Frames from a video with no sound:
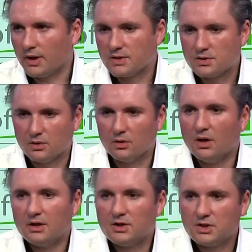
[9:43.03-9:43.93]
and so
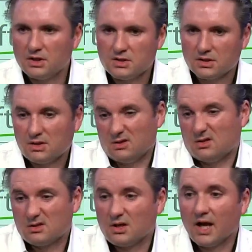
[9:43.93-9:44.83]
she's
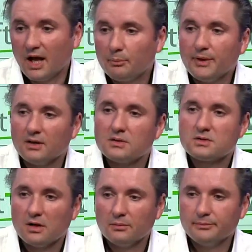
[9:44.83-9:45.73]
essentially helping
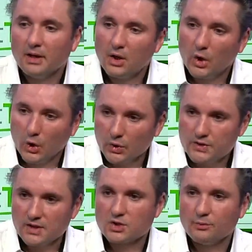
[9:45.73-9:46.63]
some early
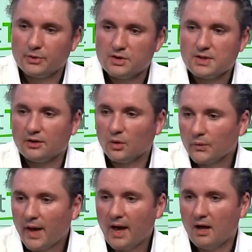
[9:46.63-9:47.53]
stage companies that
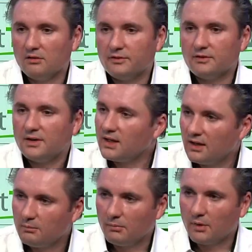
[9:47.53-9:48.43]
don't have a
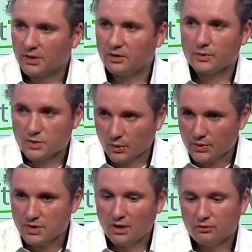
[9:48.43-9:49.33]
dedicated marketing
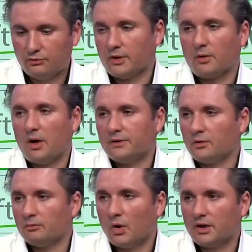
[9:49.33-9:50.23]
resource to figure out their
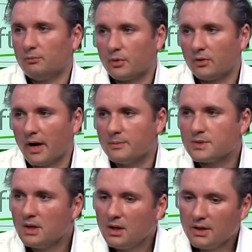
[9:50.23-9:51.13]
own marketing programs.
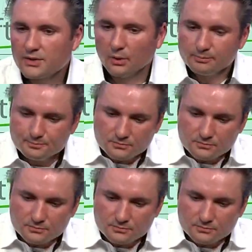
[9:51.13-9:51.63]
So